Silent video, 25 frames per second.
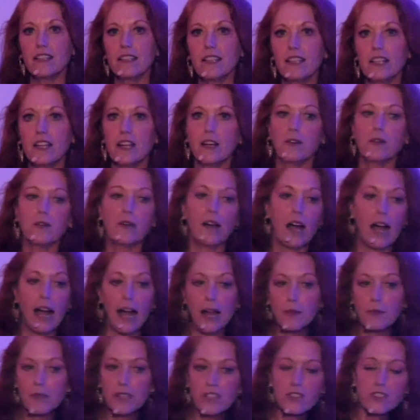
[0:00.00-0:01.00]
you know,
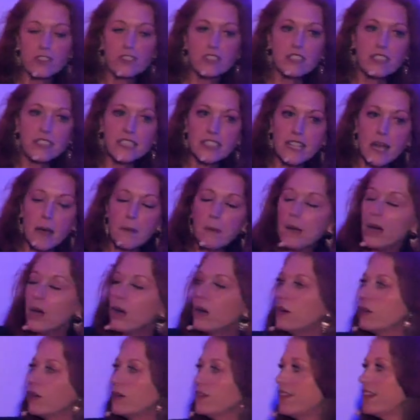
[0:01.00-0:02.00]
I would usually
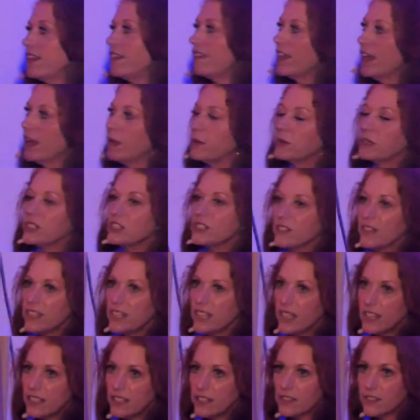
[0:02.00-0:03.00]
demo, and then they would do
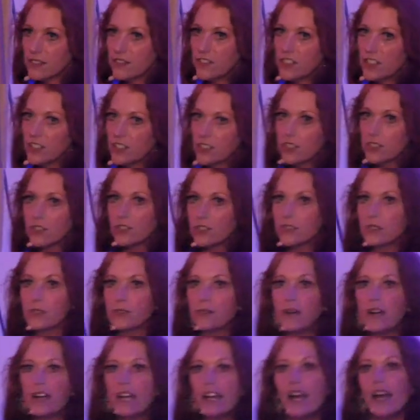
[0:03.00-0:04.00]
the
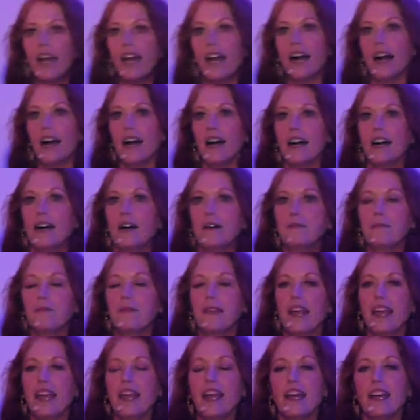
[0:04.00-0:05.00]
interview.
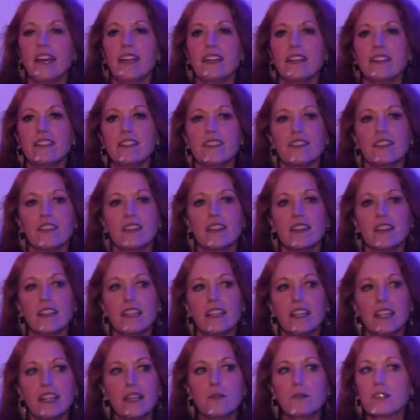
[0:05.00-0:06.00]
Um, and
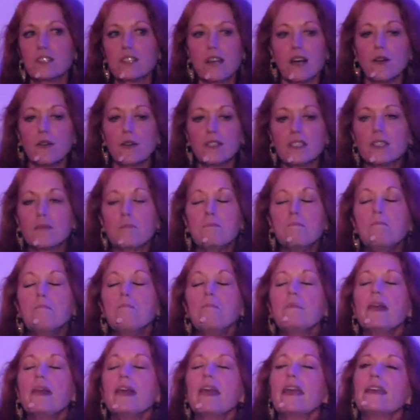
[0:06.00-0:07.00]
it was always
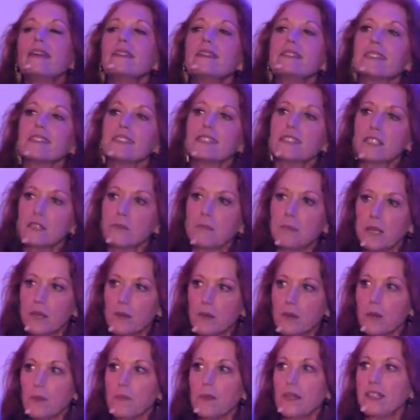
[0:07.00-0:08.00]
amazing to me
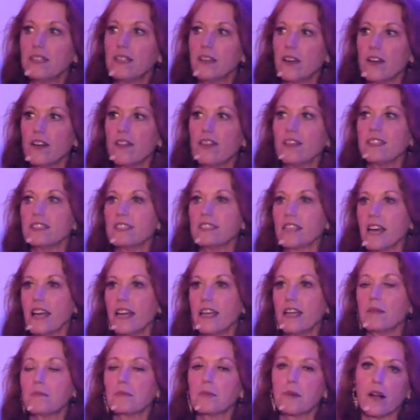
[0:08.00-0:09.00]
when we'd go to these
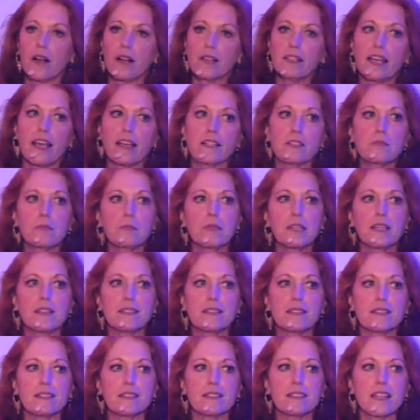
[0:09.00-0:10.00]
high-end broadcast
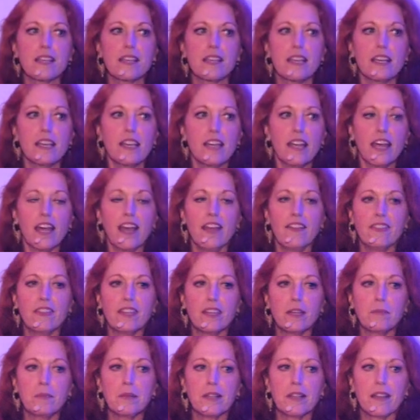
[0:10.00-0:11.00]
places, and
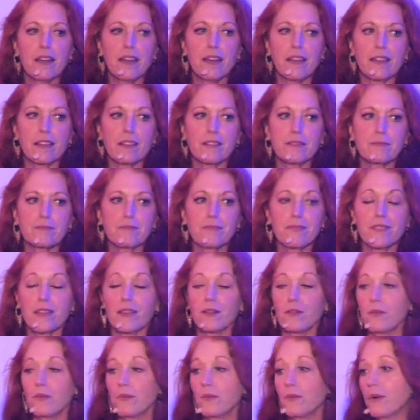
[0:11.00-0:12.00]
they'd be like,
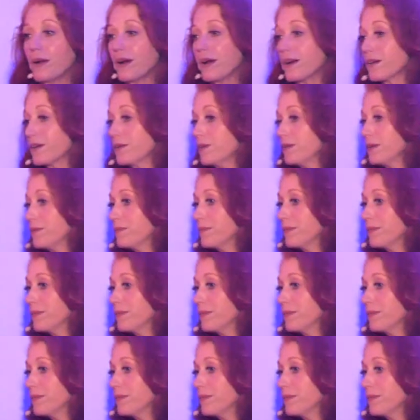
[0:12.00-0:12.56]
"Where do we